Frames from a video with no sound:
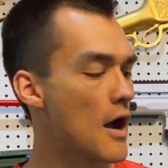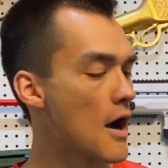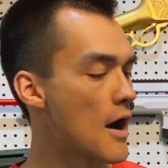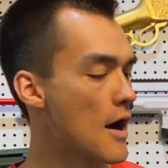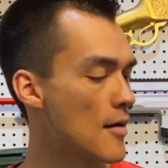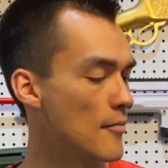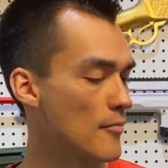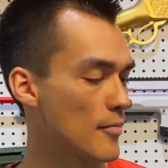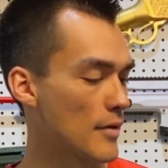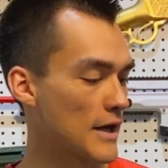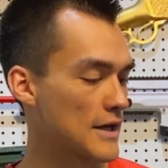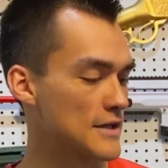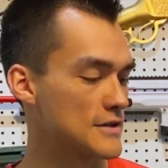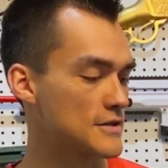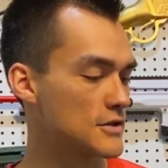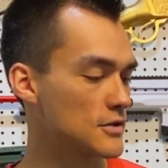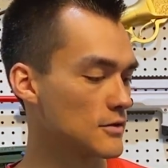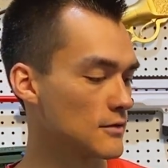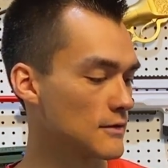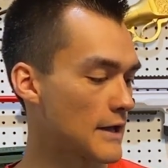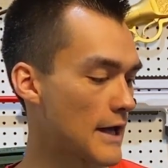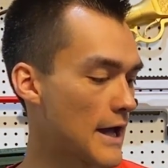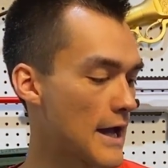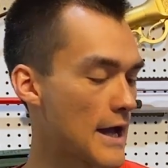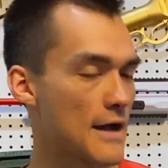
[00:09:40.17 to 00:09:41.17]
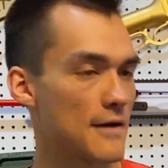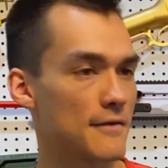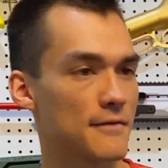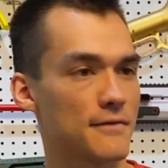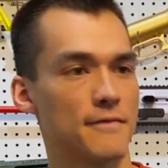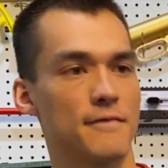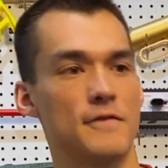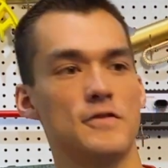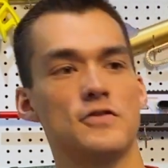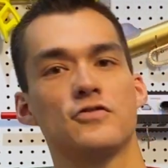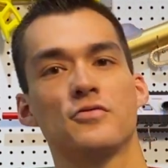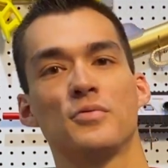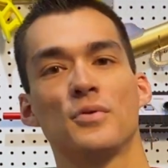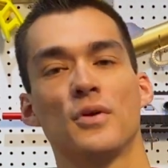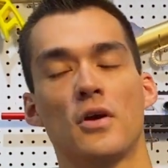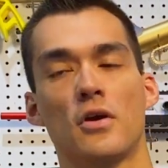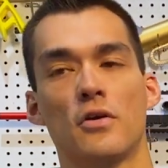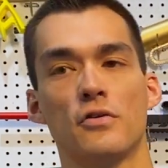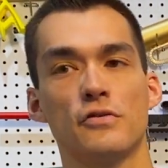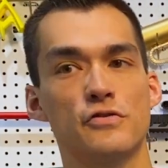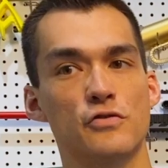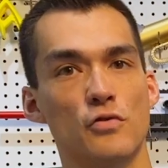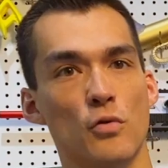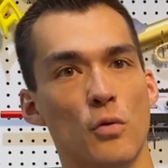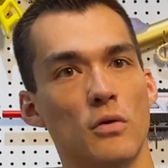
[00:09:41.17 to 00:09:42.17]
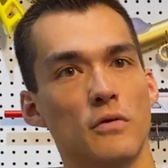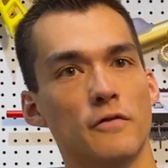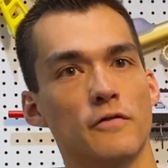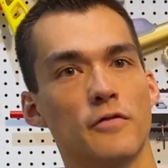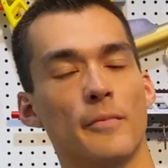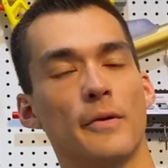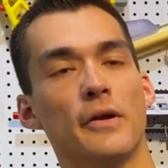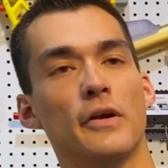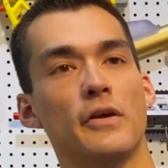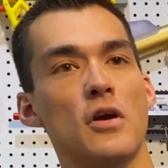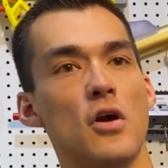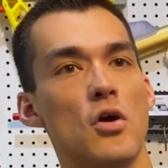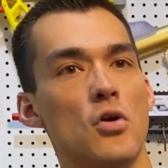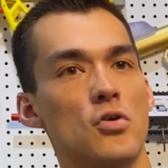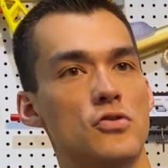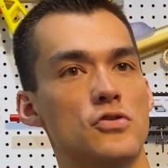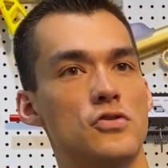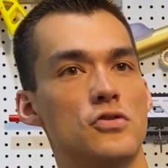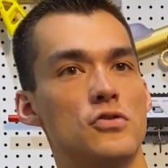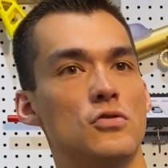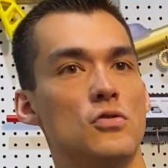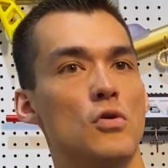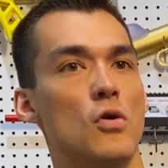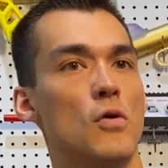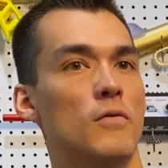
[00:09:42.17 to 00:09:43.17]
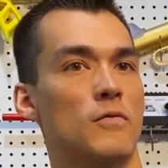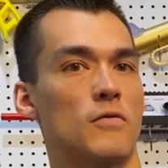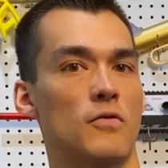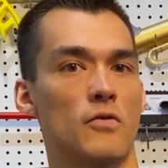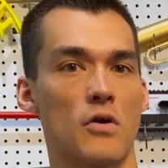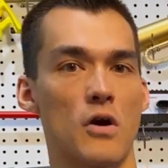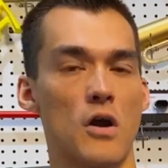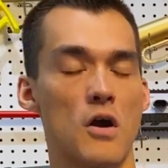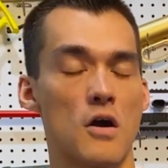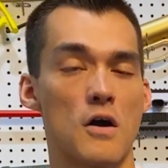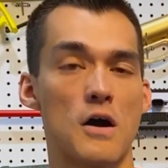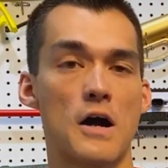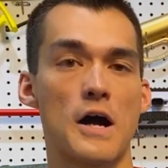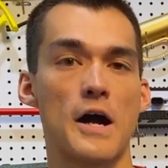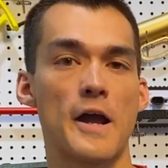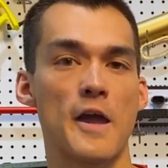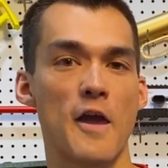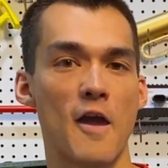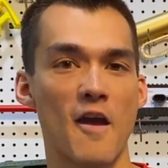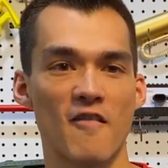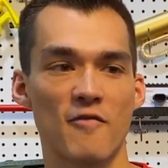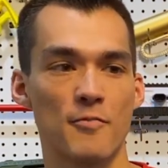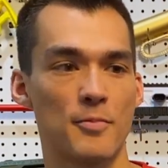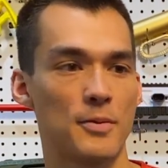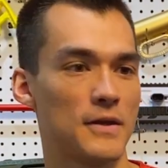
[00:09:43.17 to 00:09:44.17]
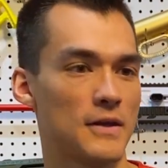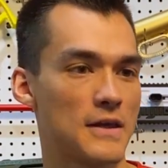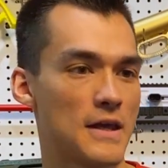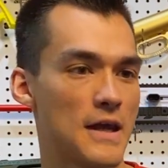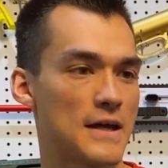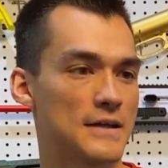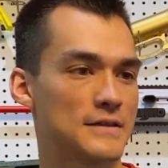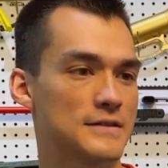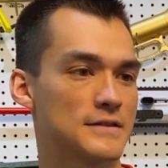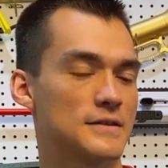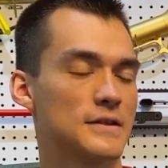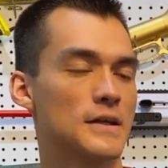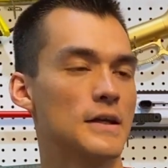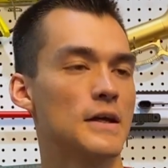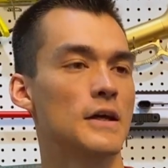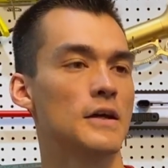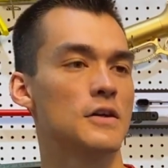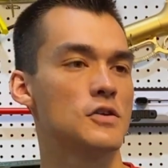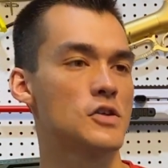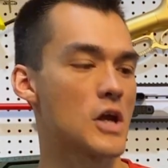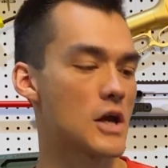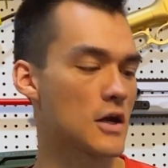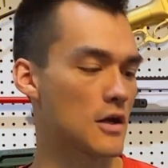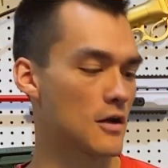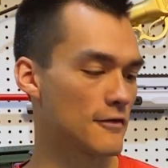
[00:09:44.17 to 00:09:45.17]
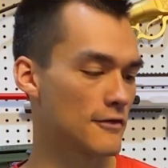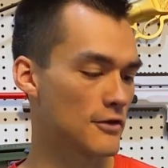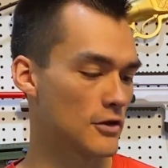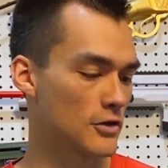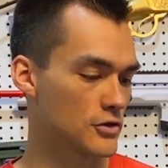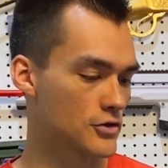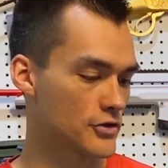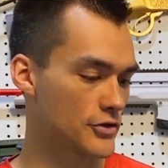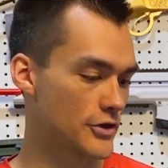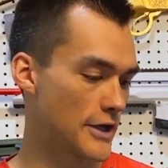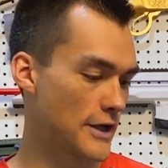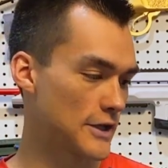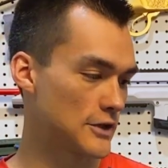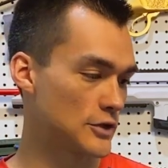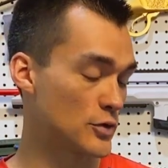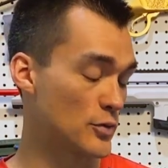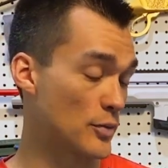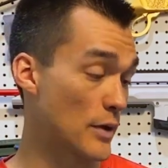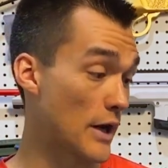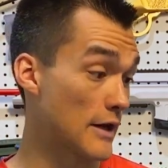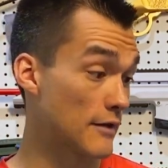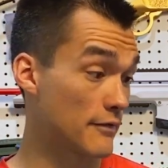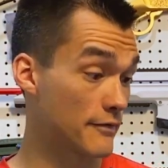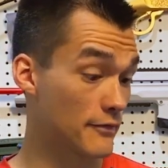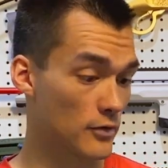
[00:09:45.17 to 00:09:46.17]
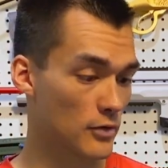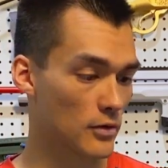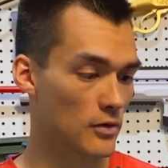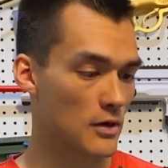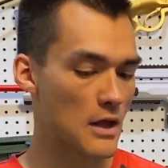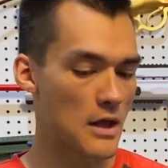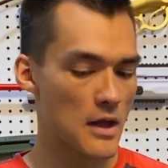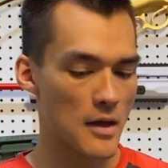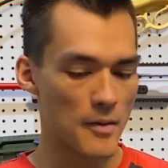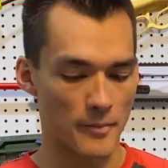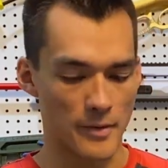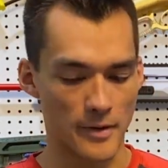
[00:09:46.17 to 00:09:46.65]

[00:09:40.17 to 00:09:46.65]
but I still have the Sweetheart Storm for my go-to overall high FPS, jack of all trades rifle.